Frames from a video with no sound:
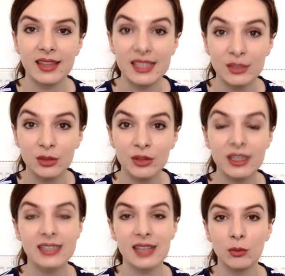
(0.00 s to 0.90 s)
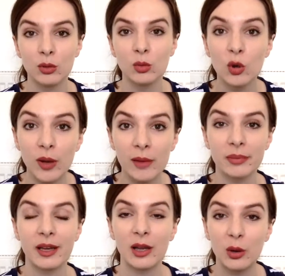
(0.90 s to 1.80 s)
These are all things that will warm
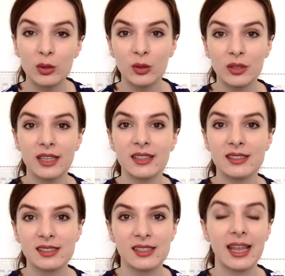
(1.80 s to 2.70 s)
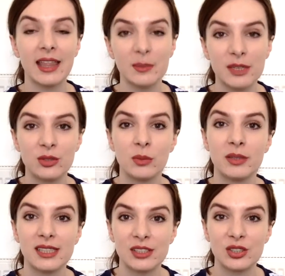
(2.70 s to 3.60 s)
up a cold audience to get them into a
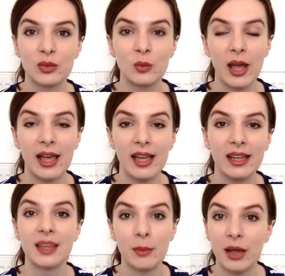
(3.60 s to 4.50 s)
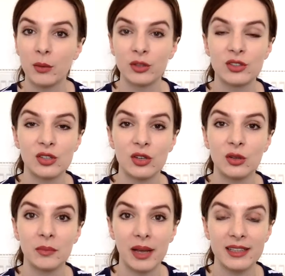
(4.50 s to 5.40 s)
position where they might want
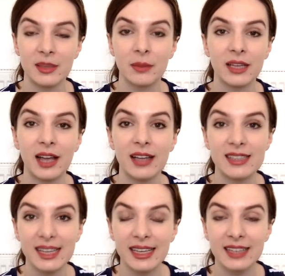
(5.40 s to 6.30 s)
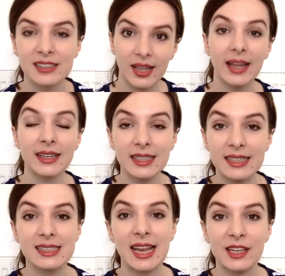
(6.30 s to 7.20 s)
to buy something high ticket. And at
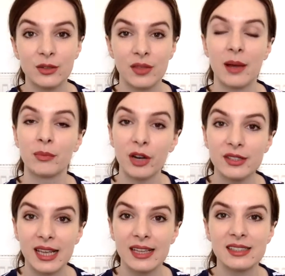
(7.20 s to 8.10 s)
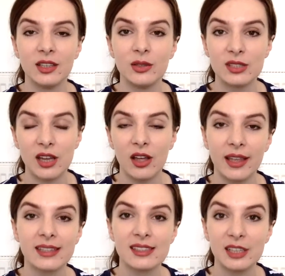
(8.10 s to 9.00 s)
each stage of that process, you
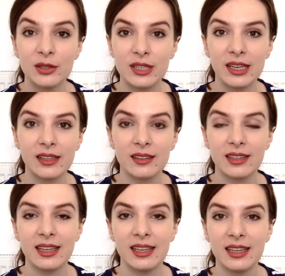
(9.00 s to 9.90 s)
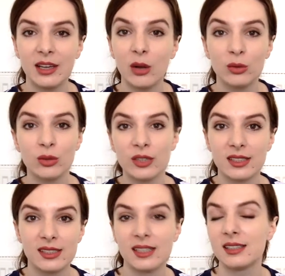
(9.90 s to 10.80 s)
start excluding the cold
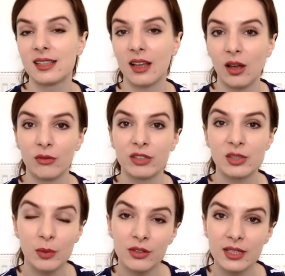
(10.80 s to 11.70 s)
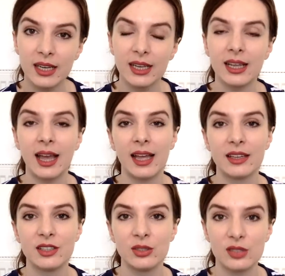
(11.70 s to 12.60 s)
audiences that aren't responding,
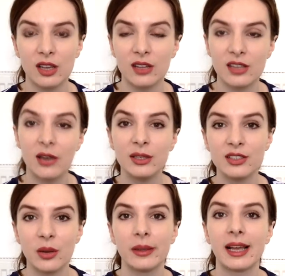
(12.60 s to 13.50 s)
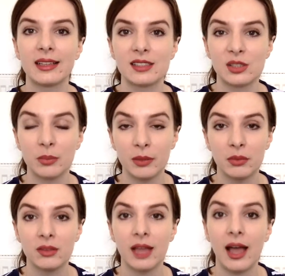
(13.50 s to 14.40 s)
and you start only showing ads to
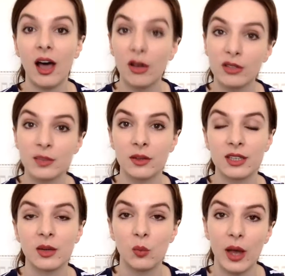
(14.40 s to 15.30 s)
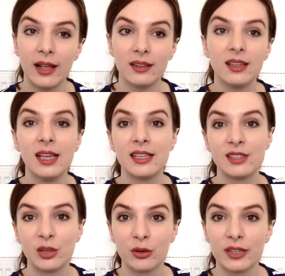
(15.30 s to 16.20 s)
people that are responding well
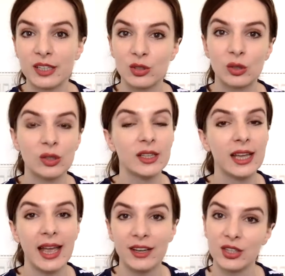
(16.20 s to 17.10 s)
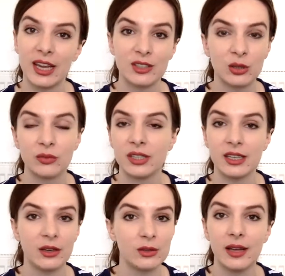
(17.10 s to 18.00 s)
to your initial educational
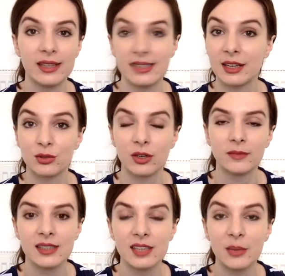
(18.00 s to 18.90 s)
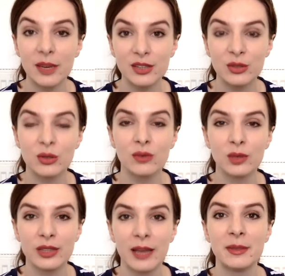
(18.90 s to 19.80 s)
videos, etc. So make sure to
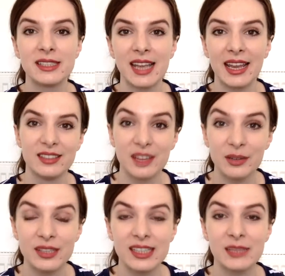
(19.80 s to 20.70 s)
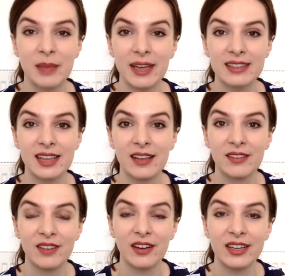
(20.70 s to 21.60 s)
avoid that mistake. Don't expect
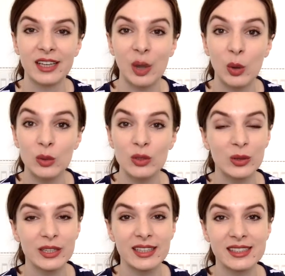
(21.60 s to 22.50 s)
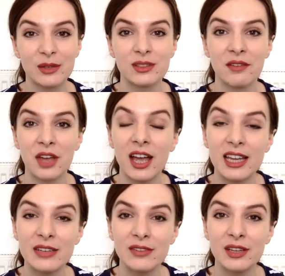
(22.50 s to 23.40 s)
a very cold audience who's never
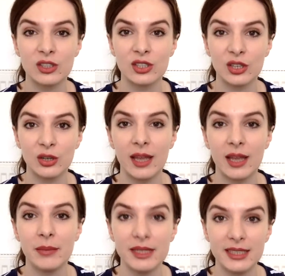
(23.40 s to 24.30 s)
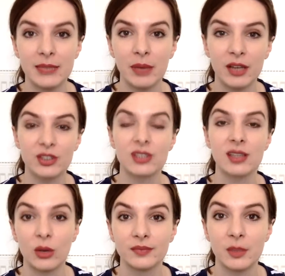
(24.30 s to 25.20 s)
heard of you to immediately purchase
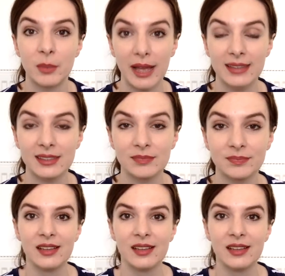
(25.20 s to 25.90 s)
that off the bat.